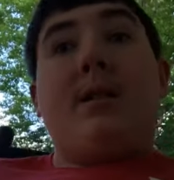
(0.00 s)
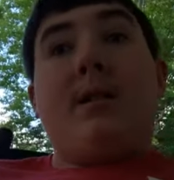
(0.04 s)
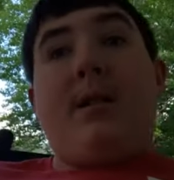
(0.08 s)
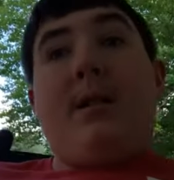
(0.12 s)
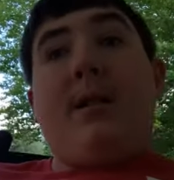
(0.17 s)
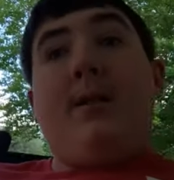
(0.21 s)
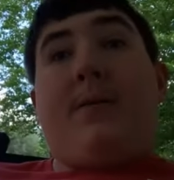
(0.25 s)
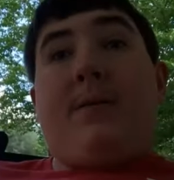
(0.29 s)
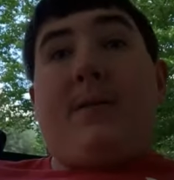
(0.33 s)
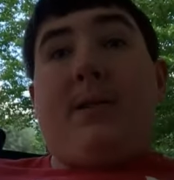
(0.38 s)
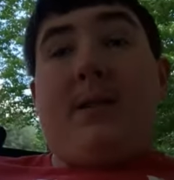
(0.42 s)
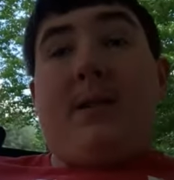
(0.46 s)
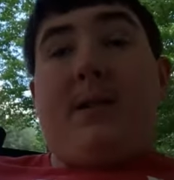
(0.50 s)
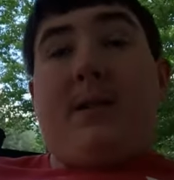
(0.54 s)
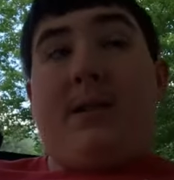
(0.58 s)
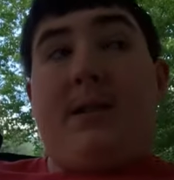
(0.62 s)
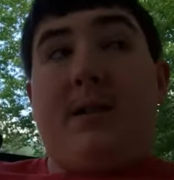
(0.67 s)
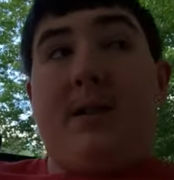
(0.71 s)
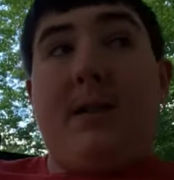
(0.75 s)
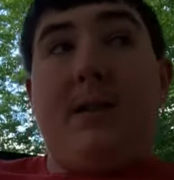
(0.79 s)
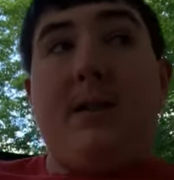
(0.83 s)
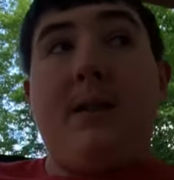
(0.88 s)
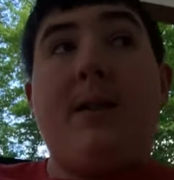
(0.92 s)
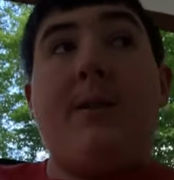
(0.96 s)
if
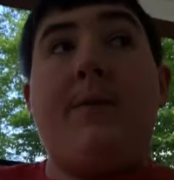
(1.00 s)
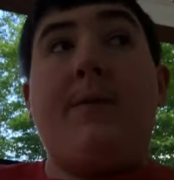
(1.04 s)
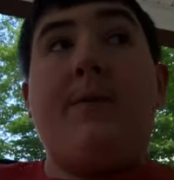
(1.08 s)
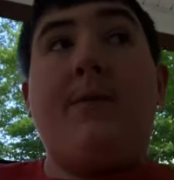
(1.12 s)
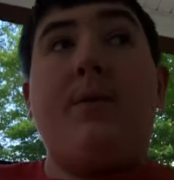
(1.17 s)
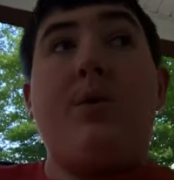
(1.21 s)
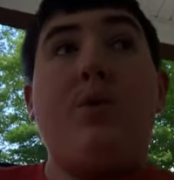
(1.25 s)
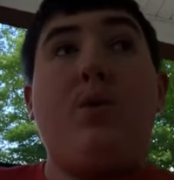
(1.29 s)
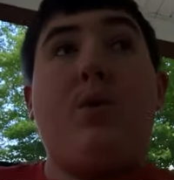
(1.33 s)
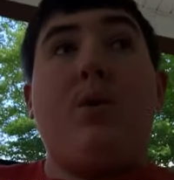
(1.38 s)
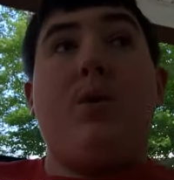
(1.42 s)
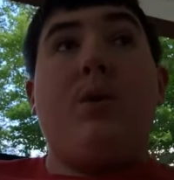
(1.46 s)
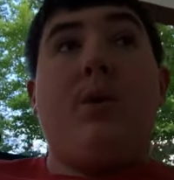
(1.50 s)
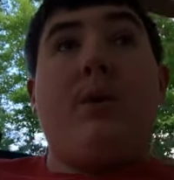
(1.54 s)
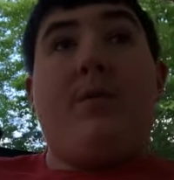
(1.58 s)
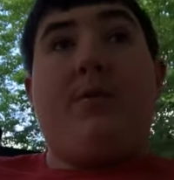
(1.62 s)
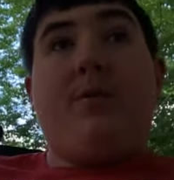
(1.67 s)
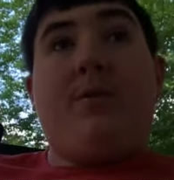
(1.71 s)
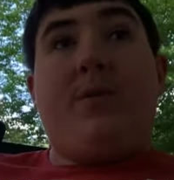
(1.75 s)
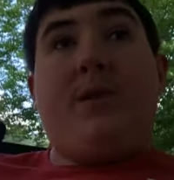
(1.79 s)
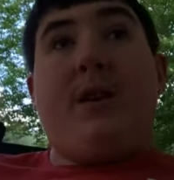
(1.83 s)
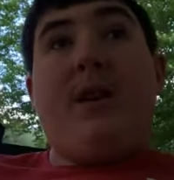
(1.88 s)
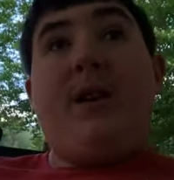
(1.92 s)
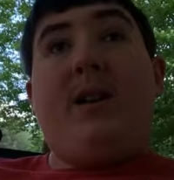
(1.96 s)
you're
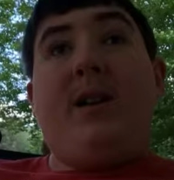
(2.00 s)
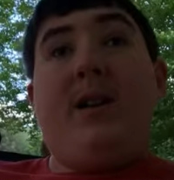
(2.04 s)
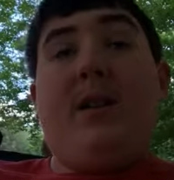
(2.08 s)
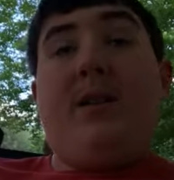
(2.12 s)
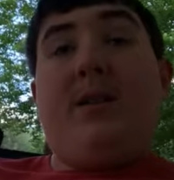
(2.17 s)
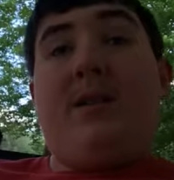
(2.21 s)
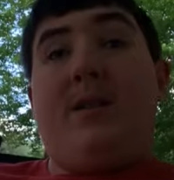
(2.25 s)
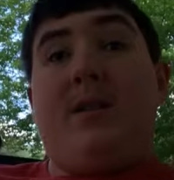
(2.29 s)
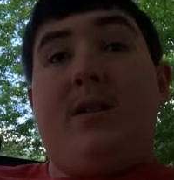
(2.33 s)
afraid